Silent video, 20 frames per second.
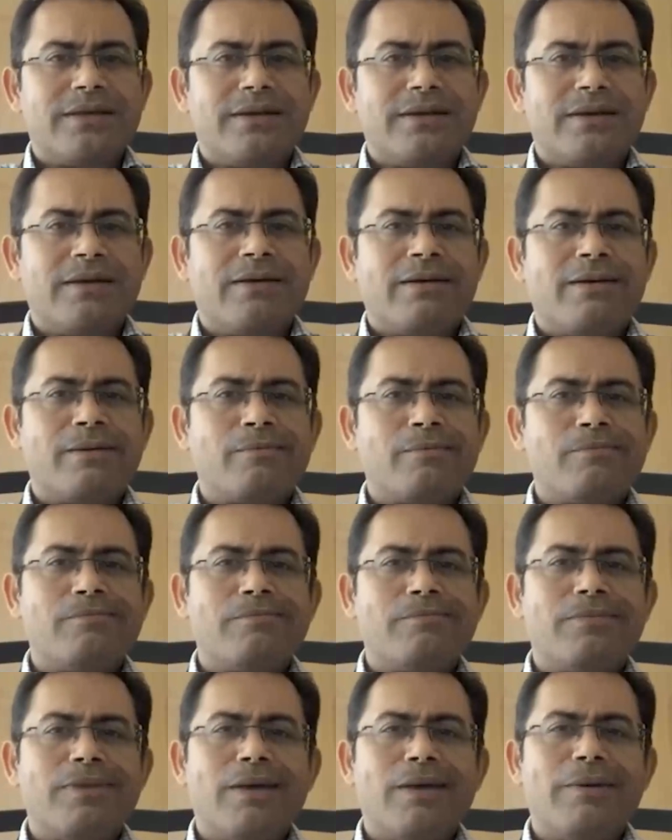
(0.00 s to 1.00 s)

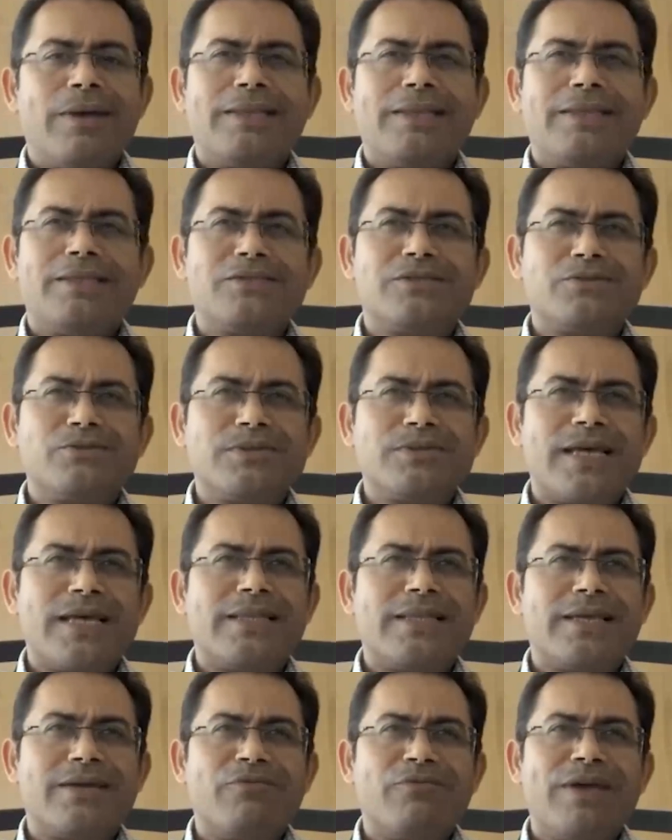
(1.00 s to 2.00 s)
This was,
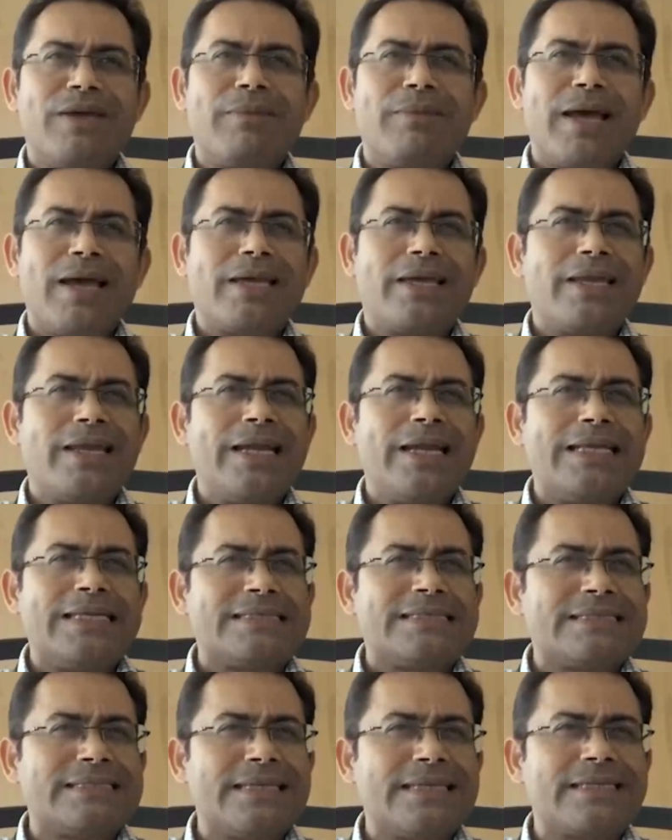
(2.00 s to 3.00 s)
I think, way back in
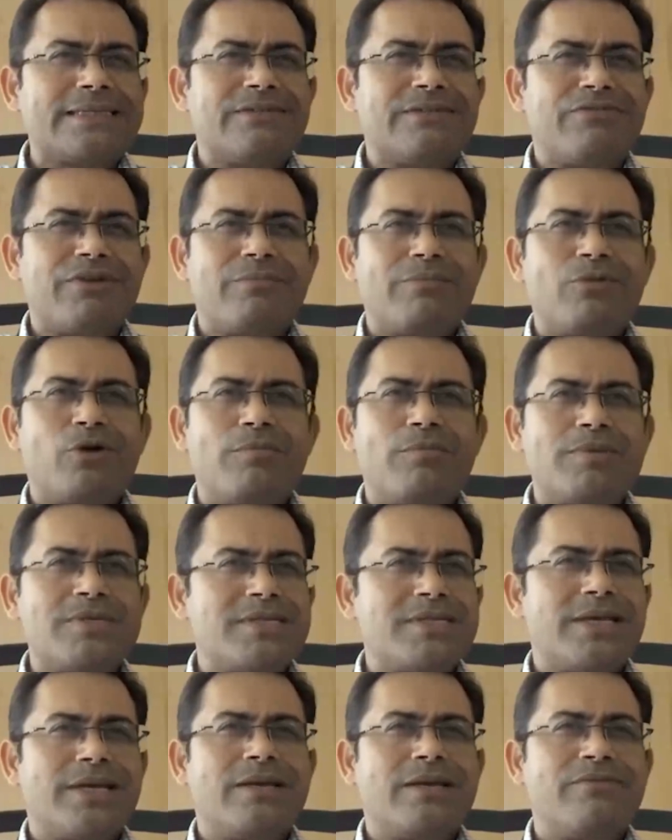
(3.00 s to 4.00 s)
86, if I'm not
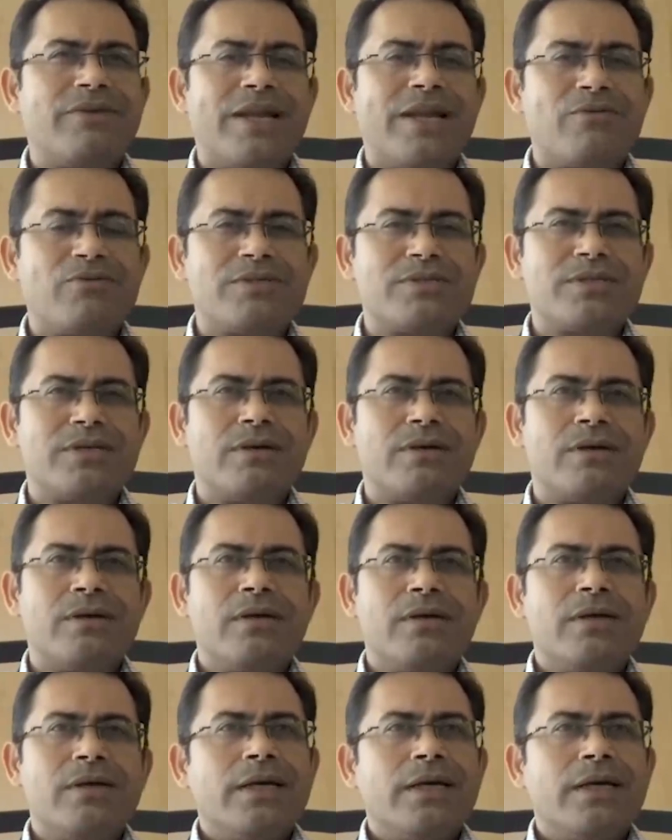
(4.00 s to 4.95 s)
mistaken, when I was a